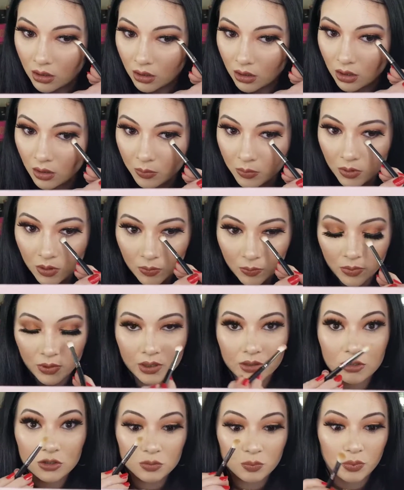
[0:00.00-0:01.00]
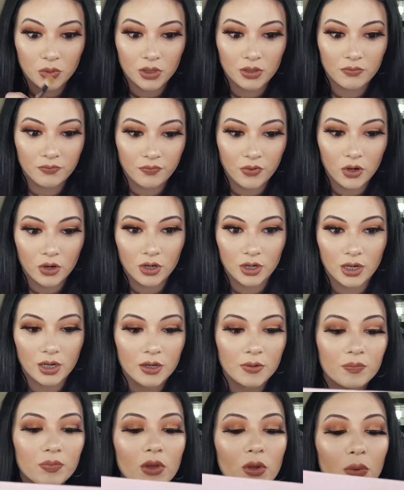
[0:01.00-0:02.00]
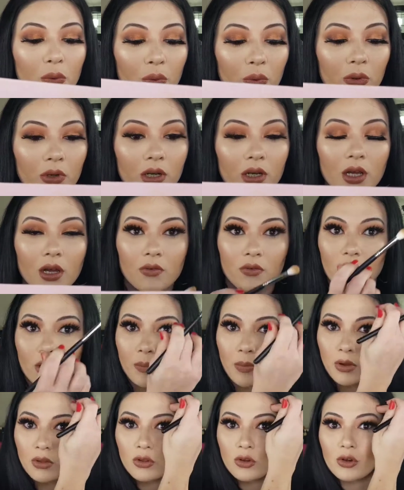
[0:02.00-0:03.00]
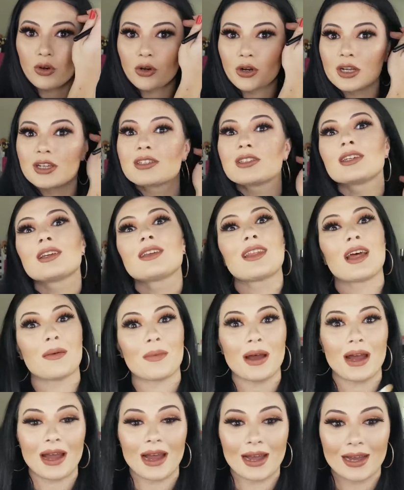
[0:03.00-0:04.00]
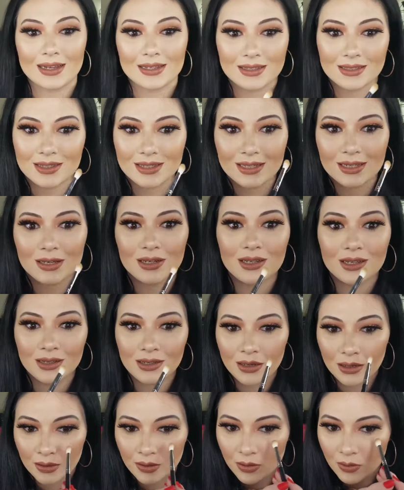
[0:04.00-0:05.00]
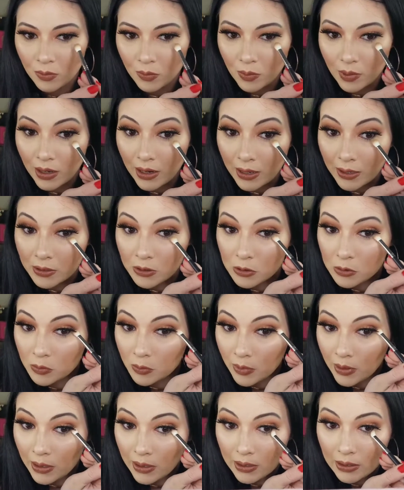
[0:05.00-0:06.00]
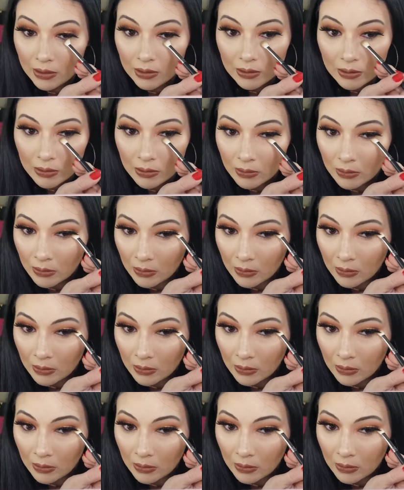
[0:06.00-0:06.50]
I'm going to bring this pretty far down to cover up all the creasing that my eyes did where I had to bake.